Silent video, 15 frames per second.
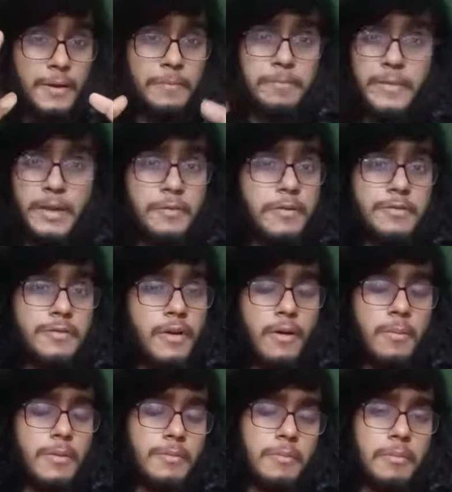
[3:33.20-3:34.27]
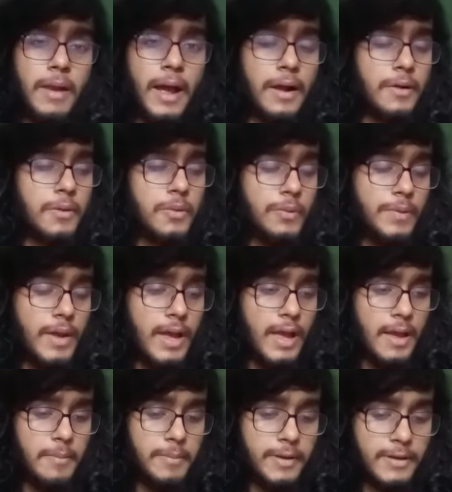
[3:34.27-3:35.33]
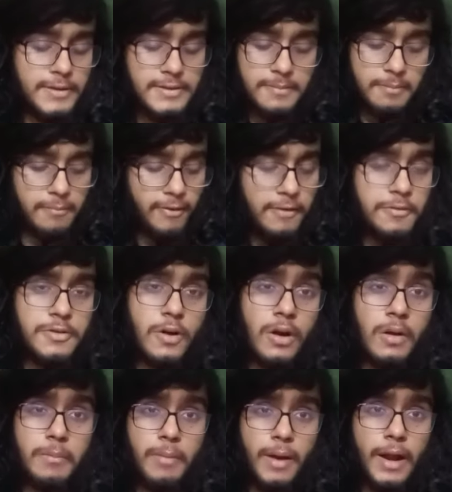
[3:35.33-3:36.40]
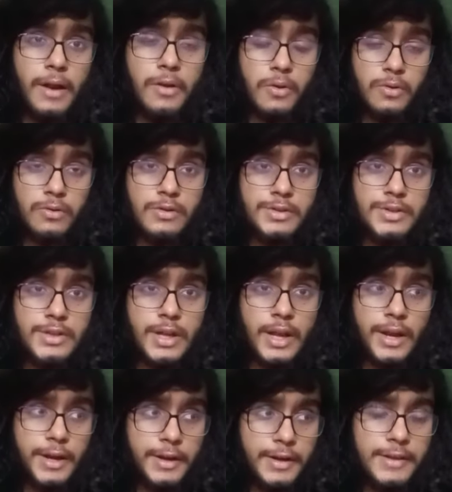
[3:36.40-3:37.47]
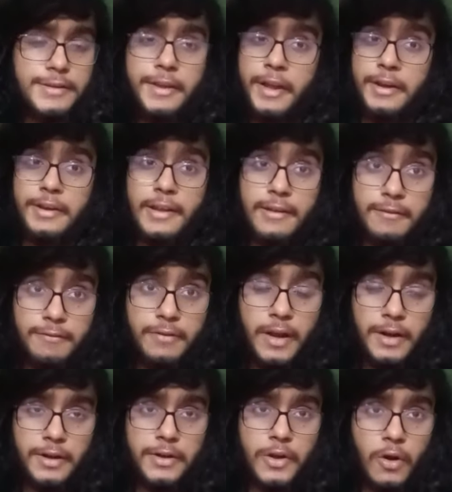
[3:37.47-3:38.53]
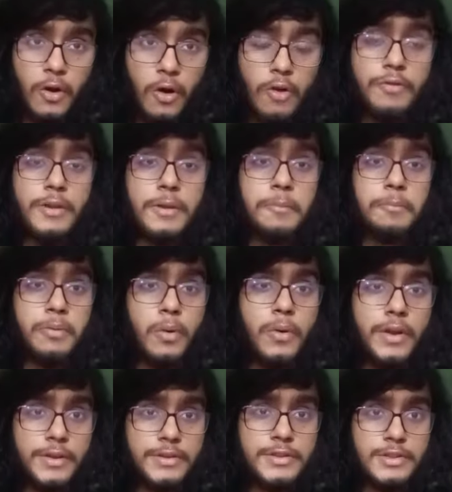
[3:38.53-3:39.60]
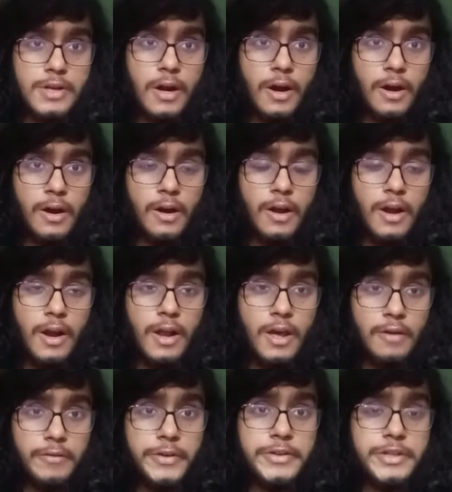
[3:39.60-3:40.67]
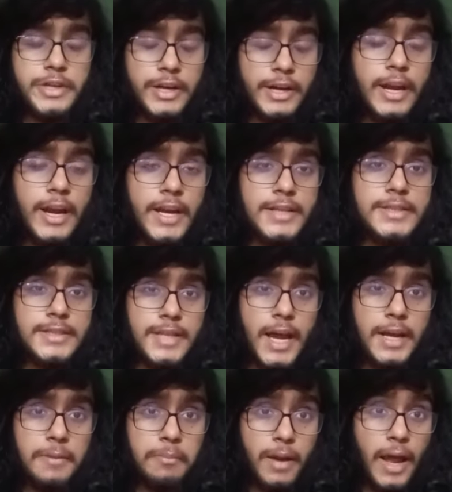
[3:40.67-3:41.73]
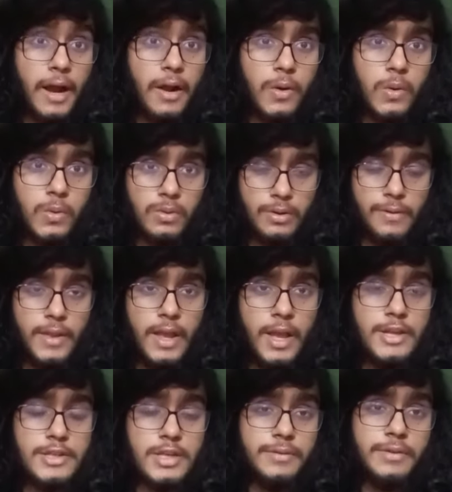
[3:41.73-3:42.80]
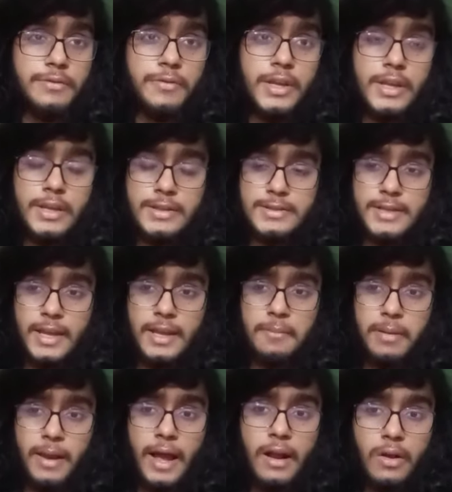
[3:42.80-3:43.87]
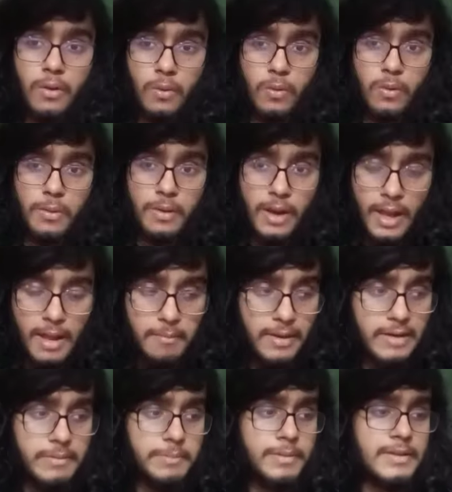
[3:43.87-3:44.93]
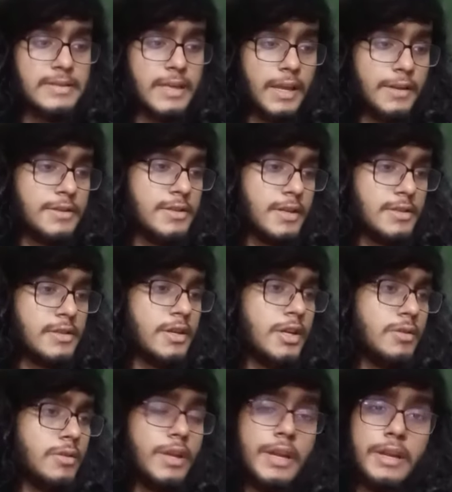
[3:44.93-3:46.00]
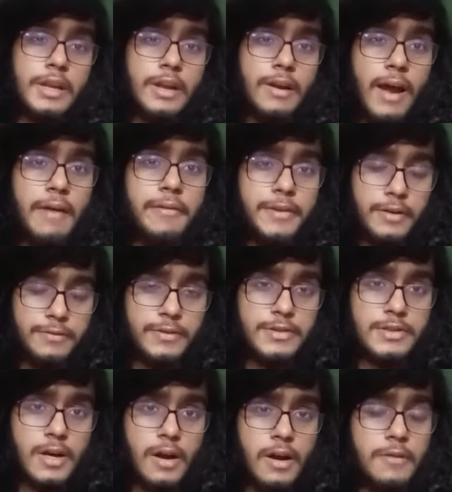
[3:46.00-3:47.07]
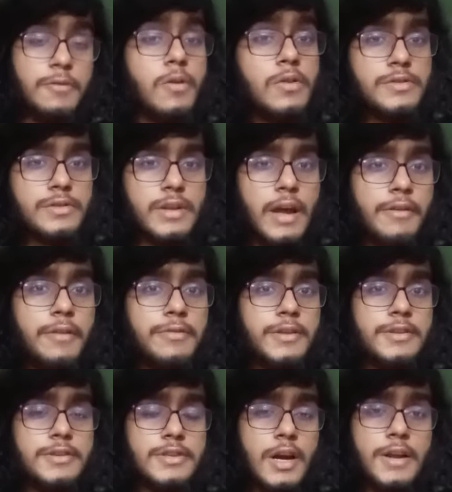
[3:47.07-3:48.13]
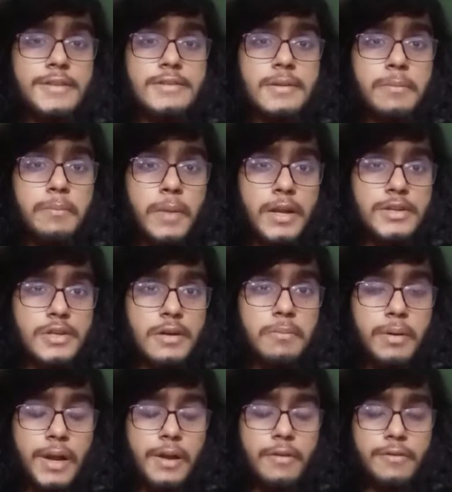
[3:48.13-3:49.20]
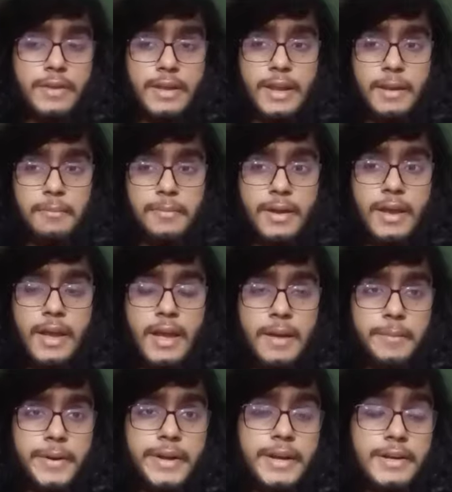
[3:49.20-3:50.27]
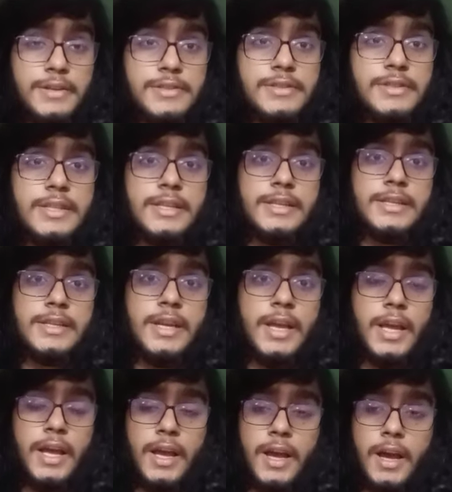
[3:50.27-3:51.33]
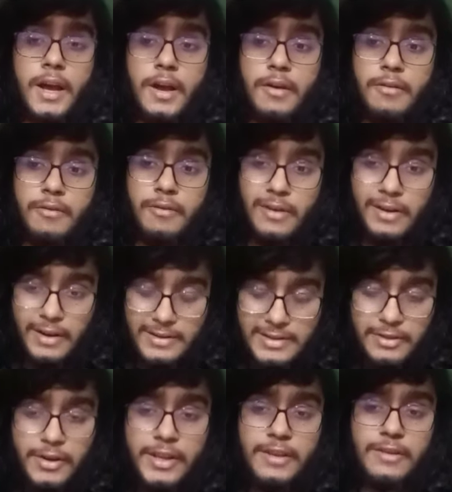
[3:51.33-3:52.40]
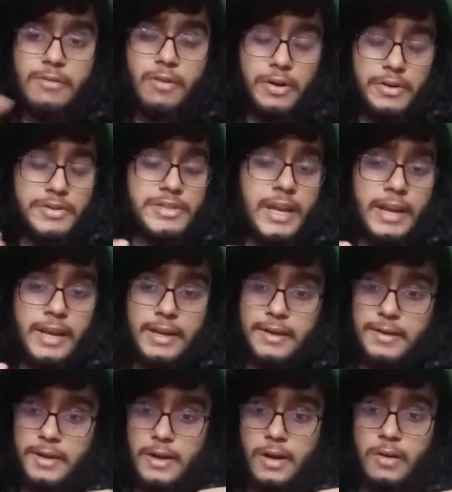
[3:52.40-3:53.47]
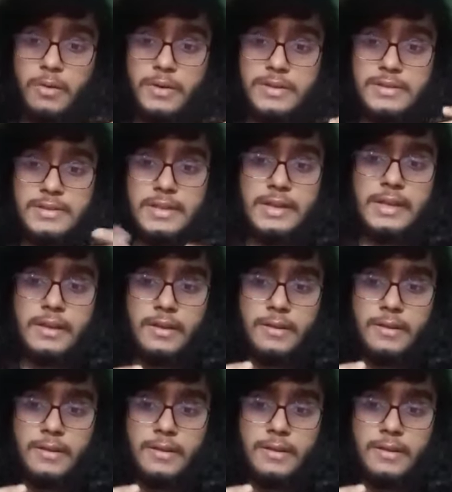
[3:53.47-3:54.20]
and we form a black hole. Because when we talk about black holes, it is an event of imploding star which creates that black hole. So when we say black hole, many people say it's just due to the gravity of a star. Of course, gravity of the star is the major player of the game, but it's the residual, what say, it's the